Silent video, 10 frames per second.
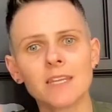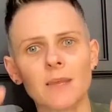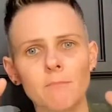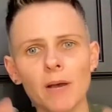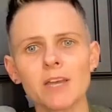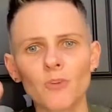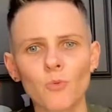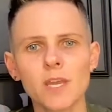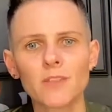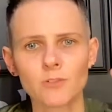And by the
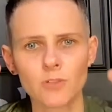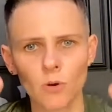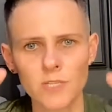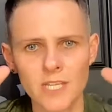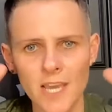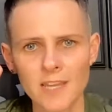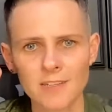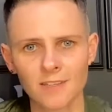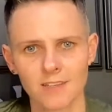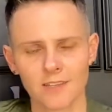way, there's always an
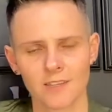end.